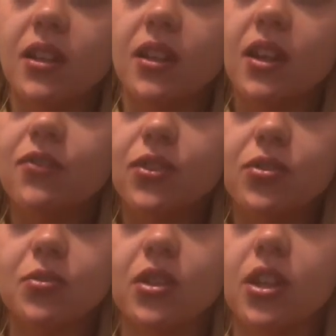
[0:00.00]
and it feels
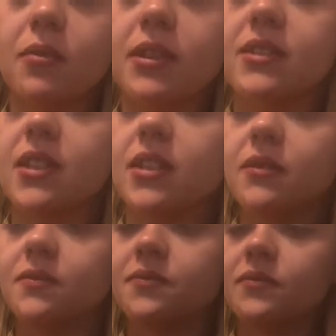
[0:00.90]
really good on my skin.
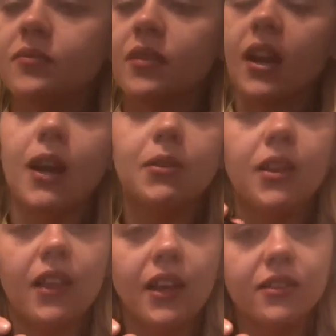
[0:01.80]
I really
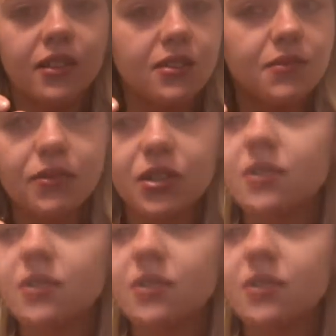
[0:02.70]
like these. I've never used